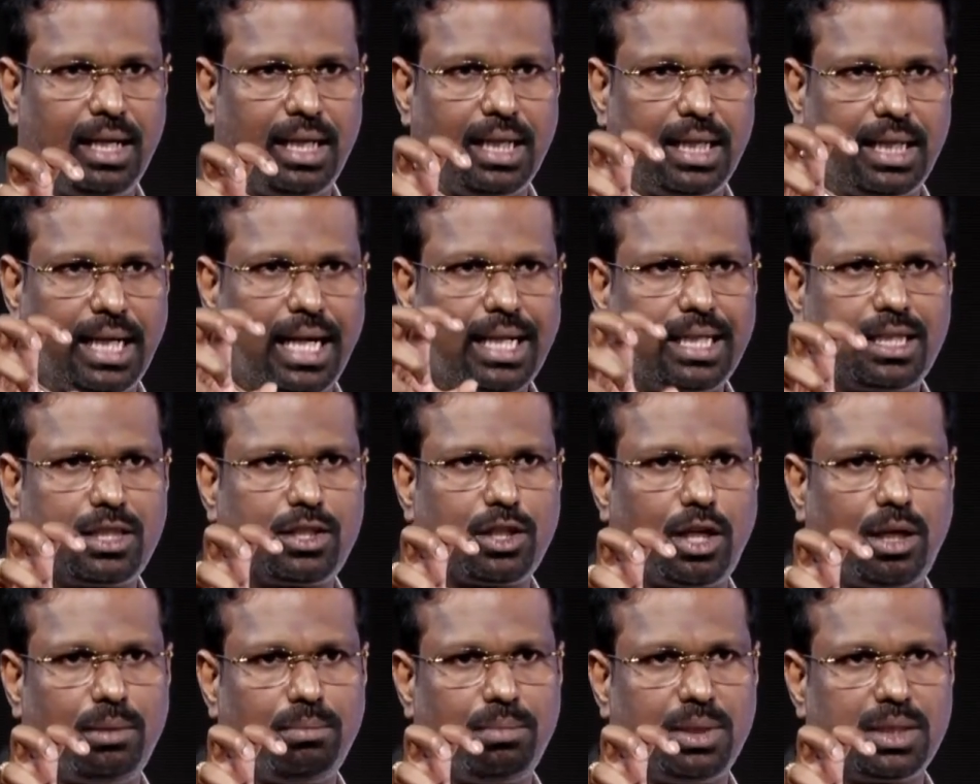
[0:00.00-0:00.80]
Red
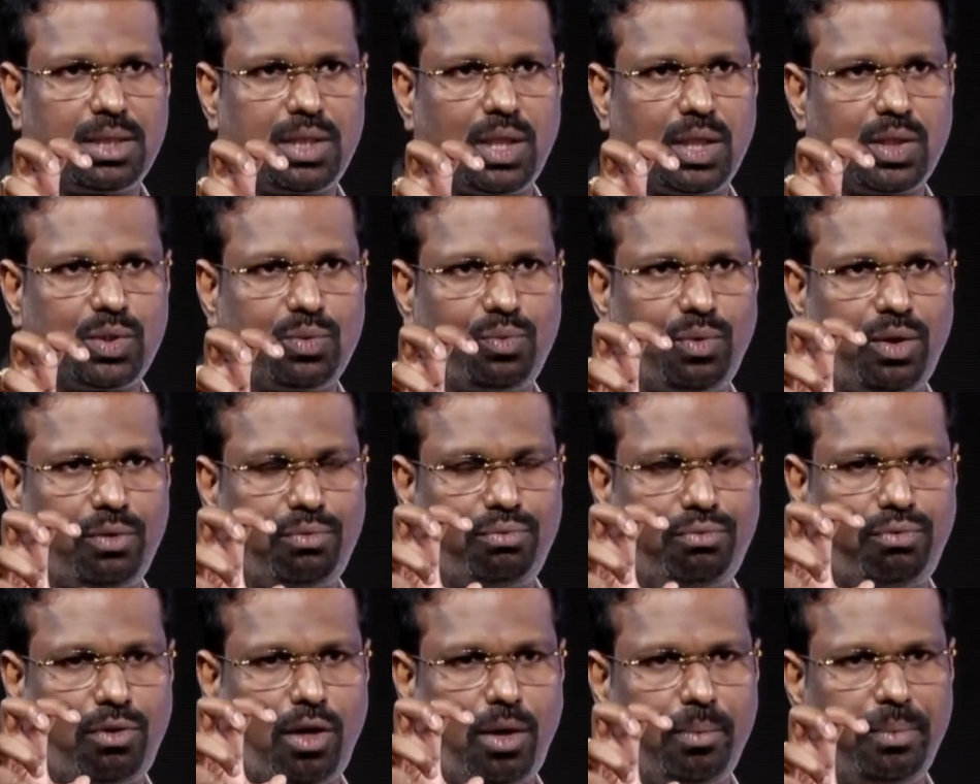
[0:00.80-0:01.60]
thrombuses were
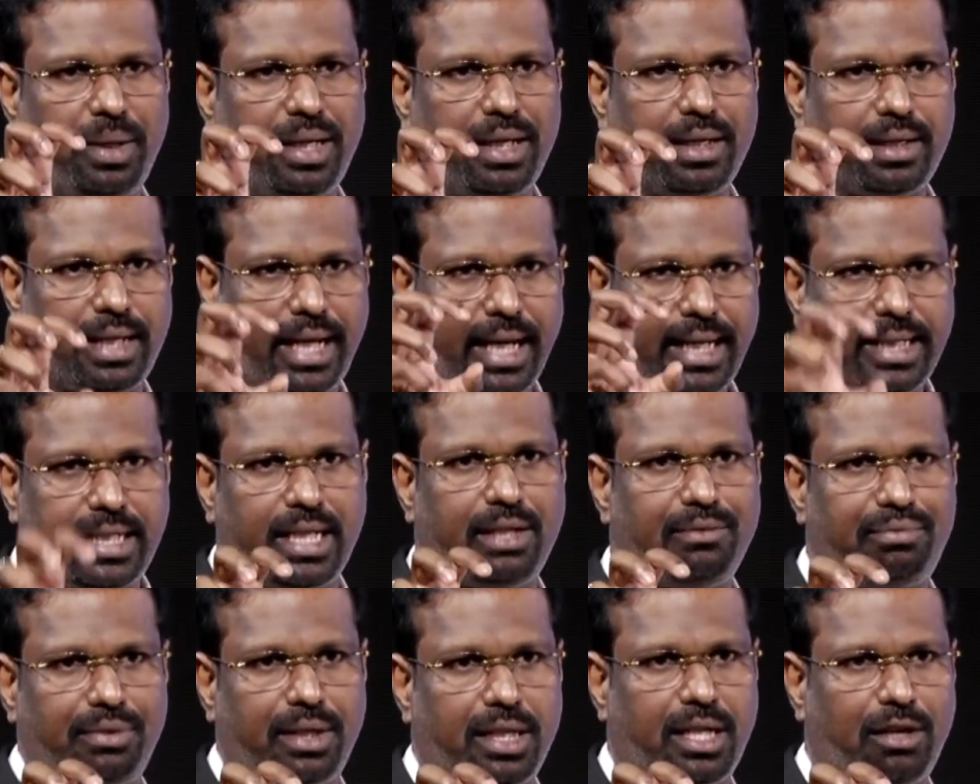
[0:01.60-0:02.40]
forming right
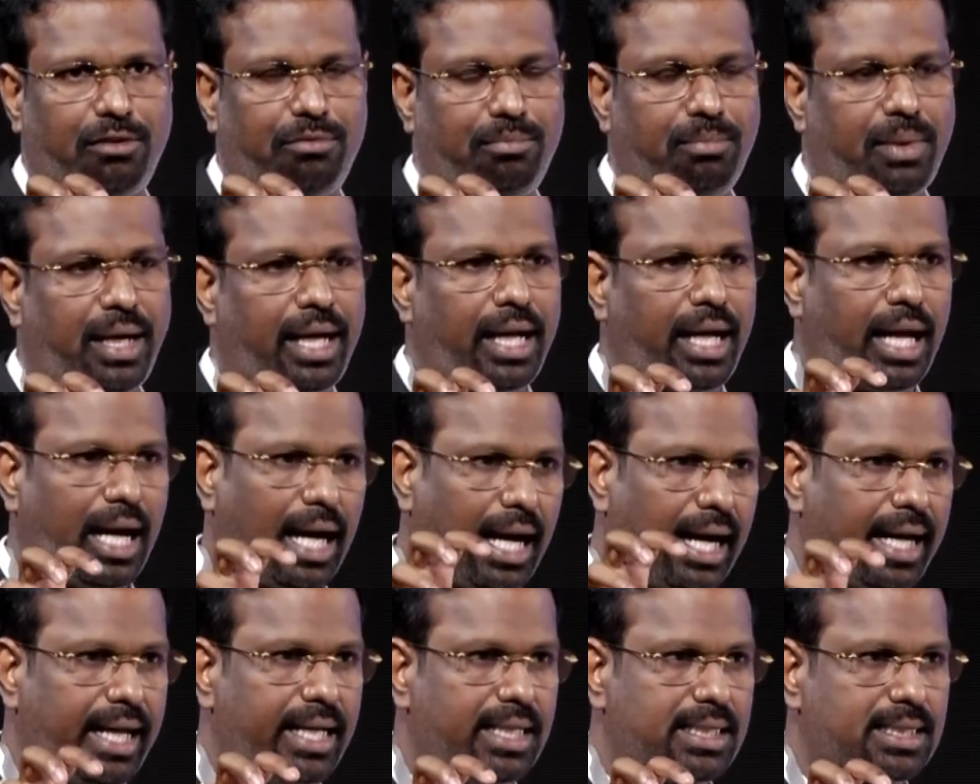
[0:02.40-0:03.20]
in front of my
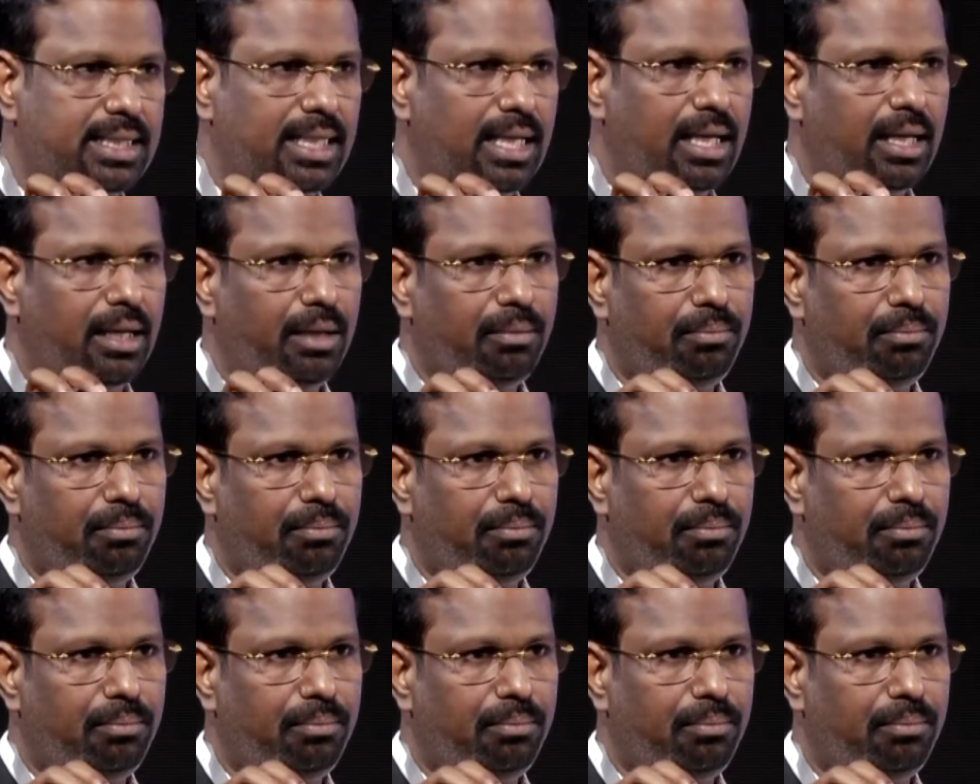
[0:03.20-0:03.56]
eyes